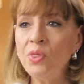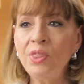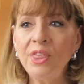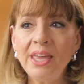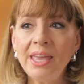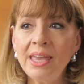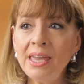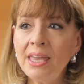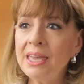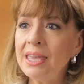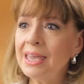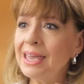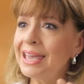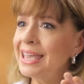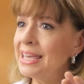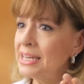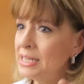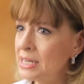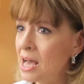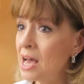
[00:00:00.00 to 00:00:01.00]
They
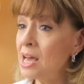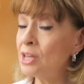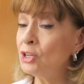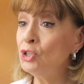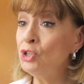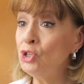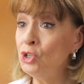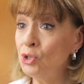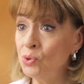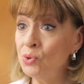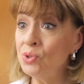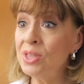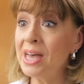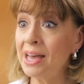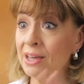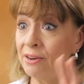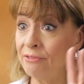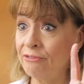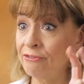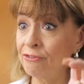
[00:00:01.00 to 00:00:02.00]
cannot do
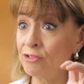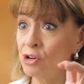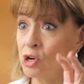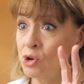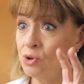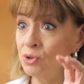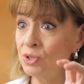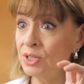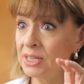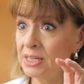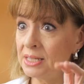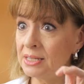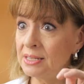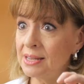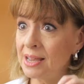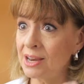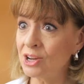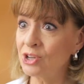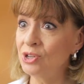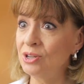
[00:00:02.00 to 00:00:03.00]
that frozen
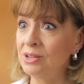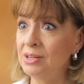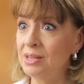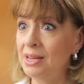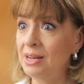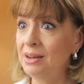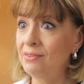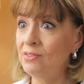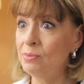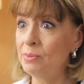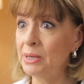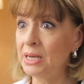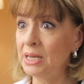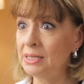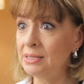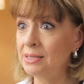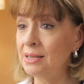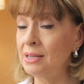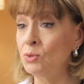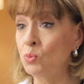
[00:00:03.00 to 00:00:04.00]
section that
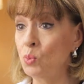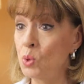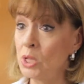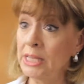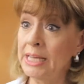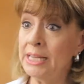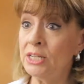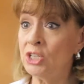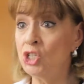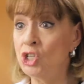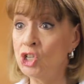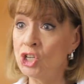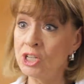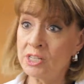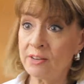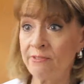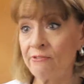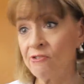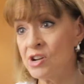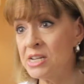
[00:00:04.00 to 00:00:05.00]
everybody says, well, let's
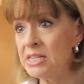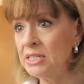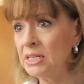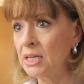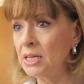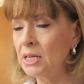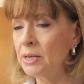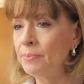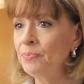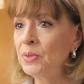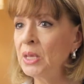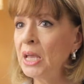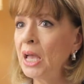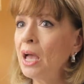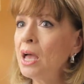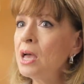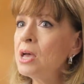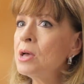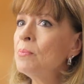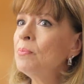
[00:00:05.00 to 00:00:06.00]
just freeze it.
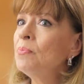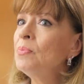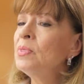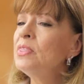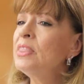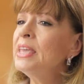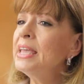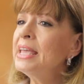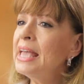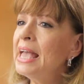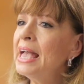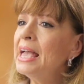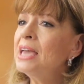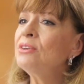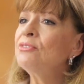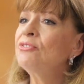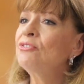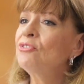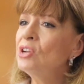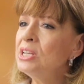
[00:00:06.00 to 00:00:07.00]
They
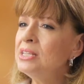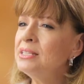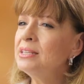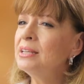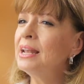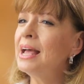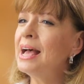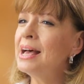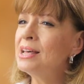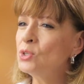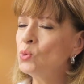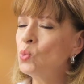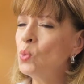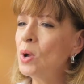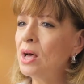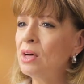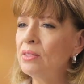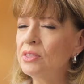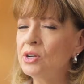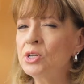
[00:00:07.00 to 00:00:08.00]
can't freeze it as
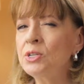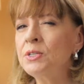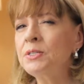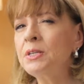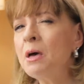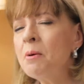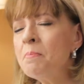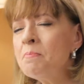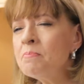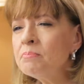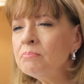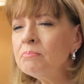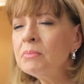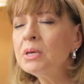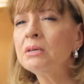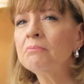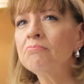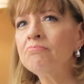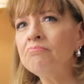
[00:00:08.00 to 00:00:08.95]
well. There are some